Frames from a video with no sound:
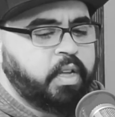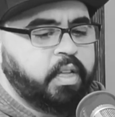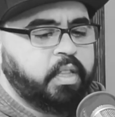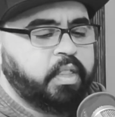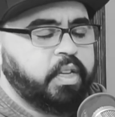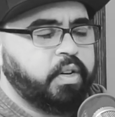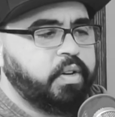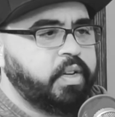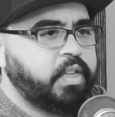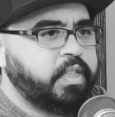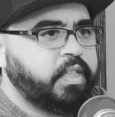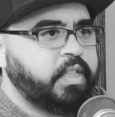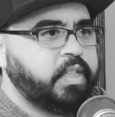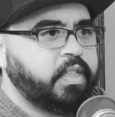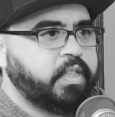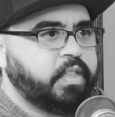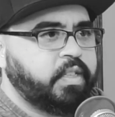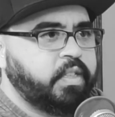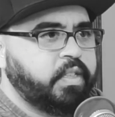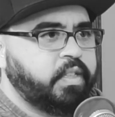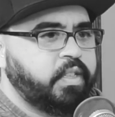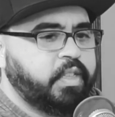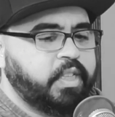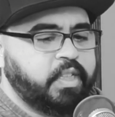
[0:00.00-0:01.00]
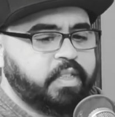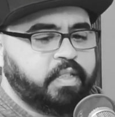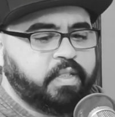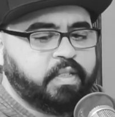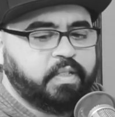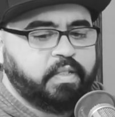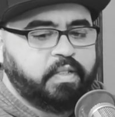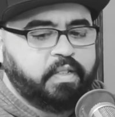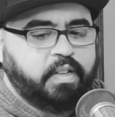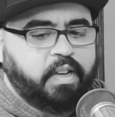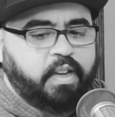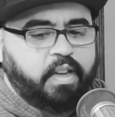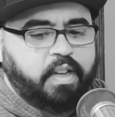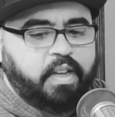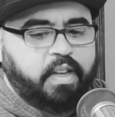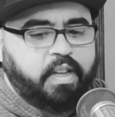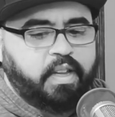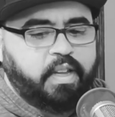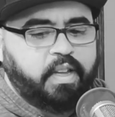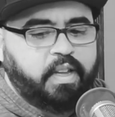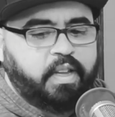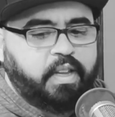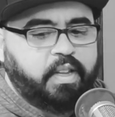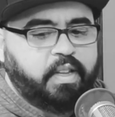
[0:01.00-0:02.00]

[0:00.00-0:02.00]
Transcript: there is this, this, uh,